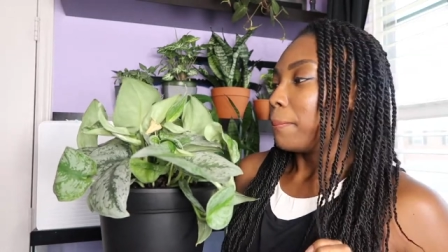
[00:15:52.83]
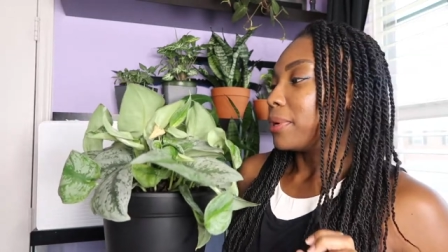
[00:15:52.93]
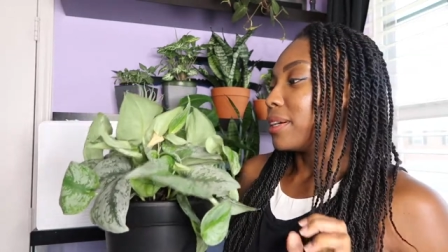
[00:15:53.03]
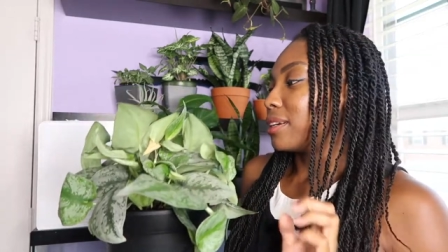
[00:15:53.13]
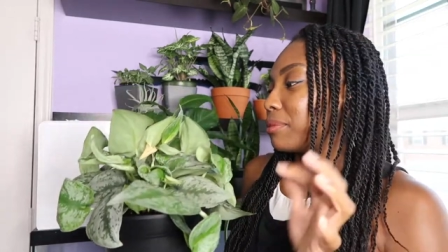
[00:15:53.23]

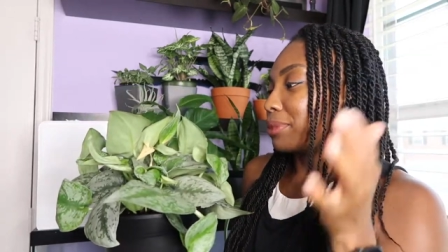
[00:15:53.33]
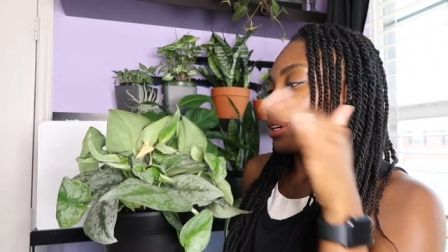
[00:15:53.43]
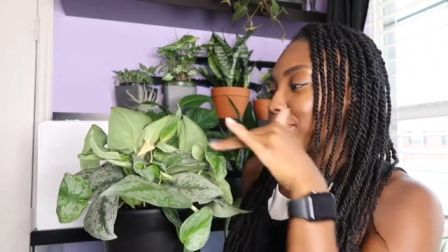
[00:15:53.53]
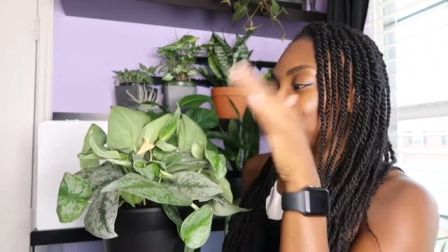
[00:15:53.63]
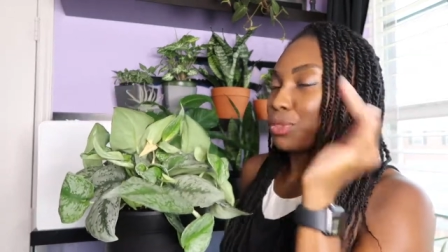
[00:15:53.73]
but I'm
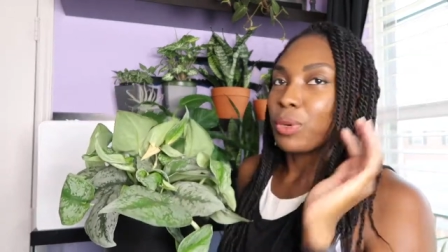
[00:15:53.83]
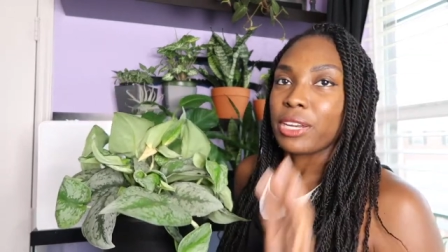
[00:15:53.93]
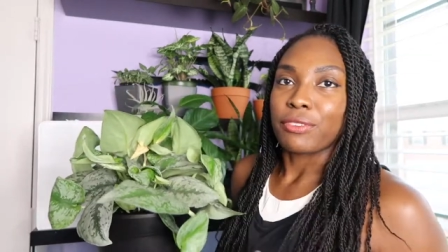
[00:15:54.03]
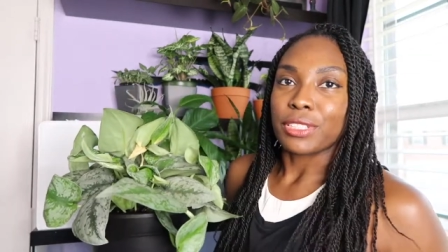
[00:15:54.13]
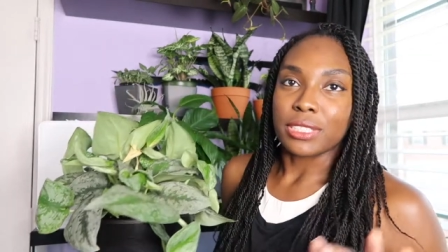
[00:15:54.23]
like just
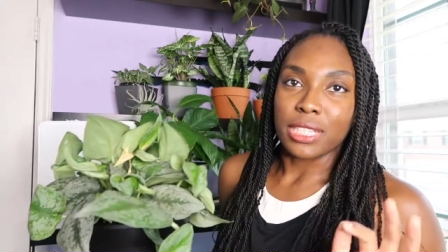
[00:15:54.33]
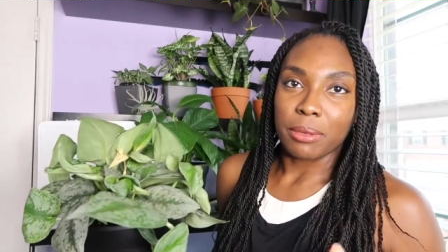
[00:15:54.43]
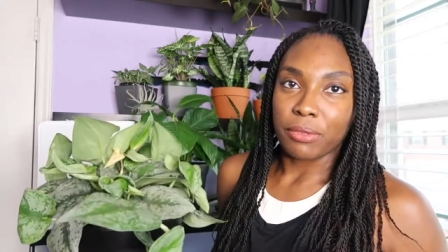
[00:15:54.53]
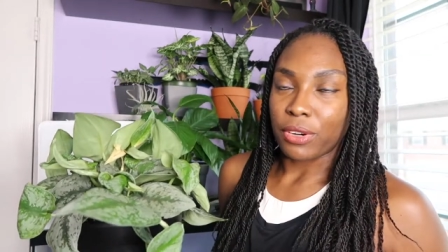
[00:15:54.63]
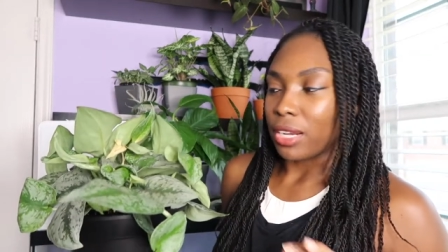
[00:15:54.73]
waiting for it to die
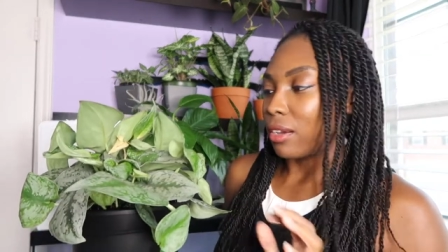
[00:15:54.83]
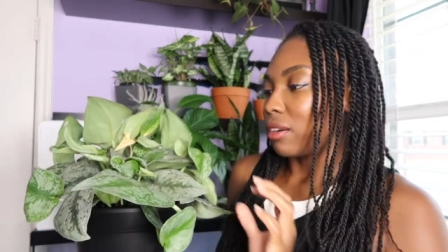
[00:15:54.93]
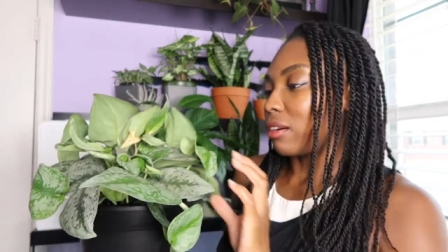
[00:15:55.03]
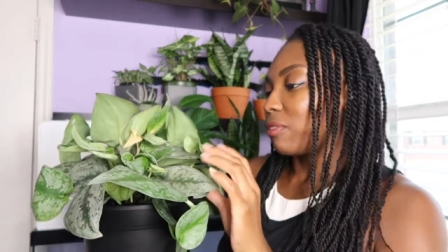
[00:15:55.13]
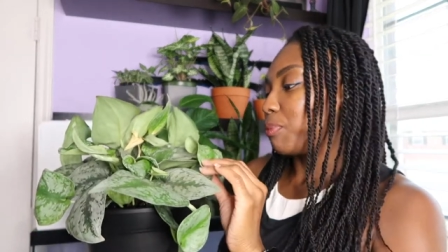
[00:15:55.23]
before I cut
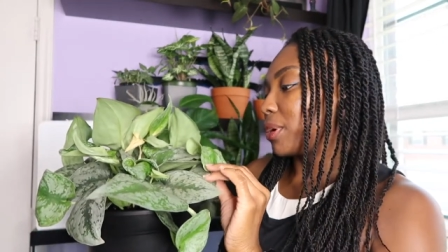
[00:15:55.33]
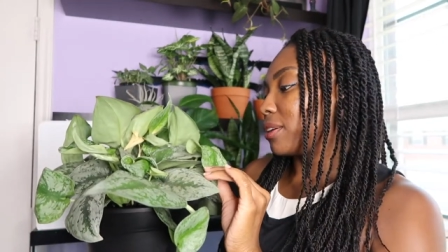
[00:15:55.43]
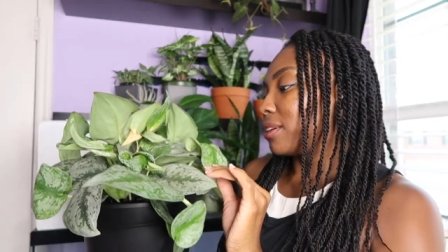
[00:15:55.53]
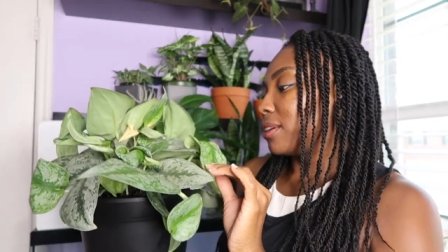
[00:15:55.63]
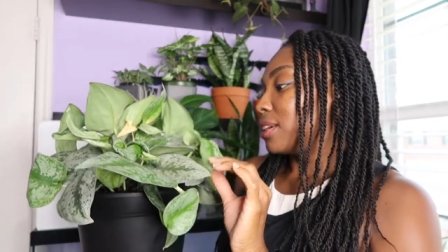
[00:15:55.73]
it off.
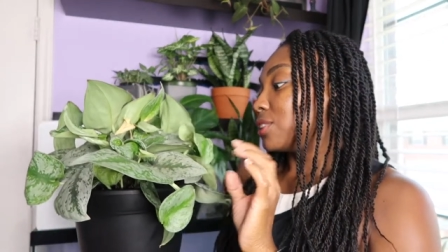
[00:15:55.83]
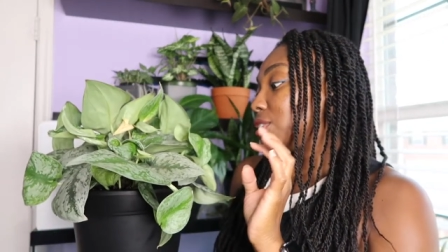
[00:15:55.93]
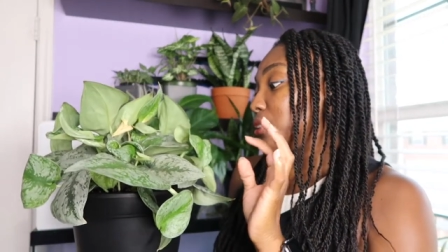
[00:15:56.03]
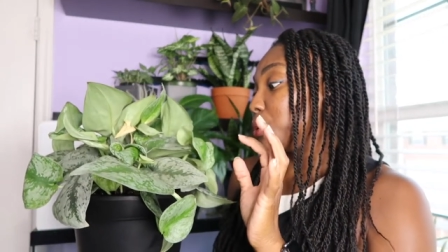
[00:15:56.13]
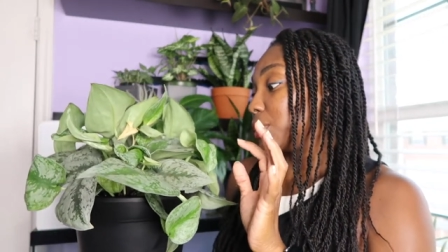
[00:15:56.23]
But
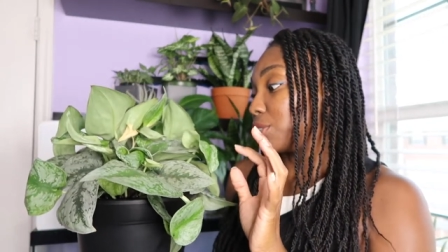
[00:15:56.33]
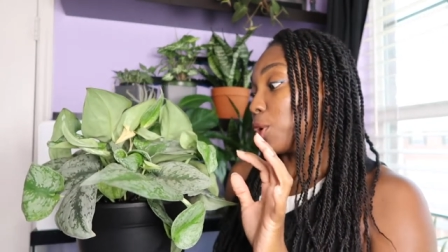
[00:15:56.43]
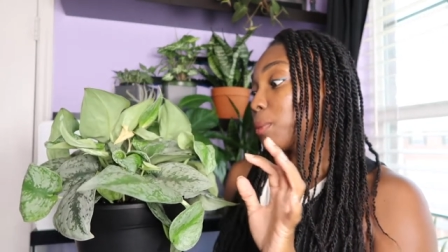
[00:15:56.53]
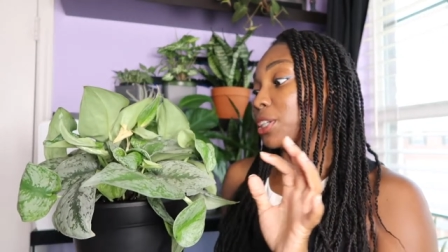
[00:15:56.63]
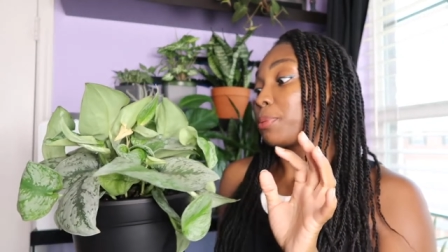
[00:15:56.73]
she's doing
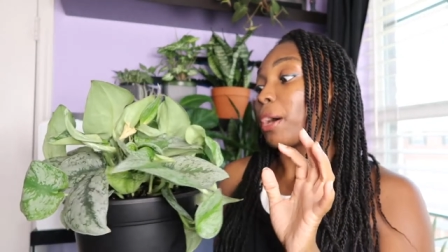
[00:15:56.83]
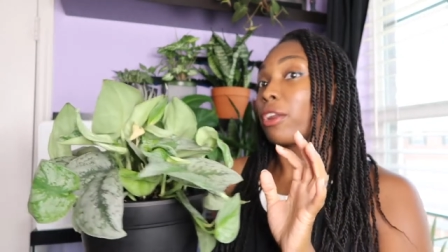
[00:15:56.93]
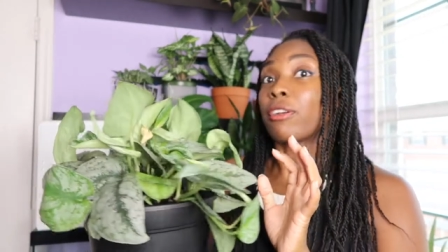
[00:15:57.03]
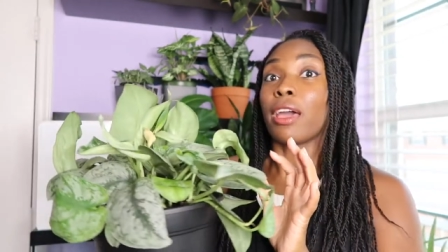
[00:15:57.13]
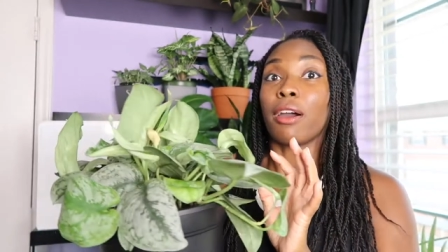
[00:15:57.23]
so much
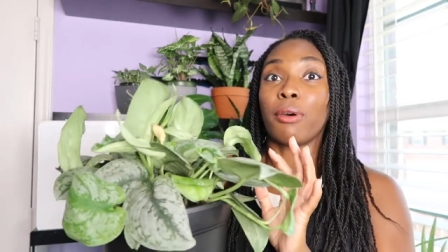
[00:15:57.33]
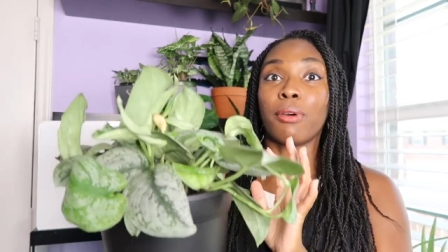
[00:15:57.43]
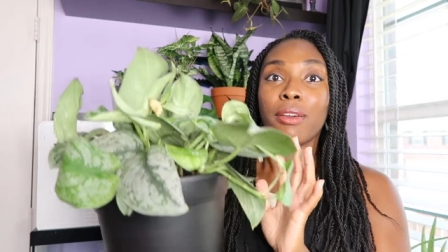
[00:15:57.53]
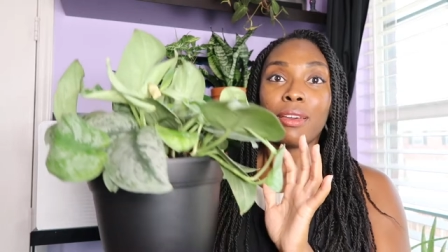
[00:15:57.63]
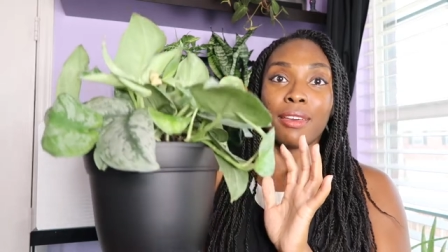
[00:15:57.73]
better now,
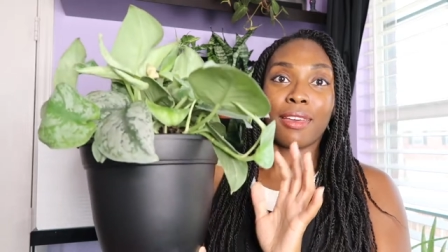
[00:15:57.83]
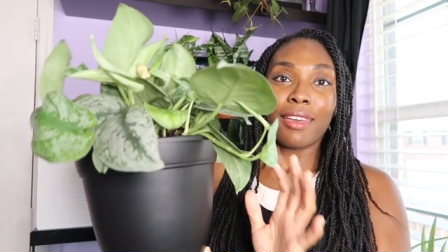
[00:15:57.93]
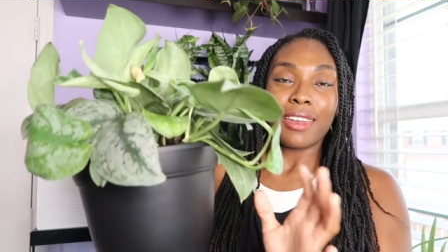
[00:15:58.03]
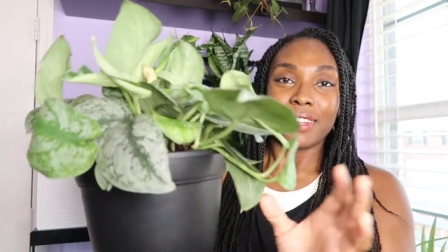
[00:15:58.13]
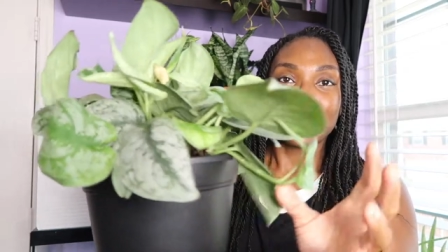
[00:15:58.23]

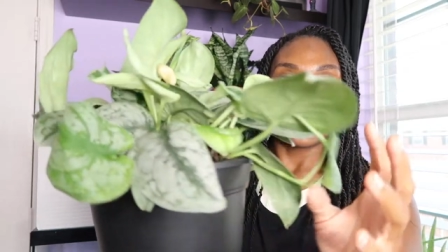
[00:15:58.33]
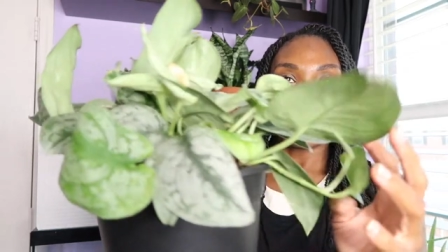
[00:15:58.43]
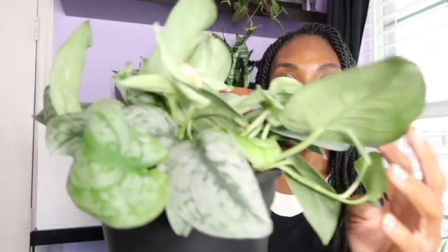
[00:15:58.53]
and I just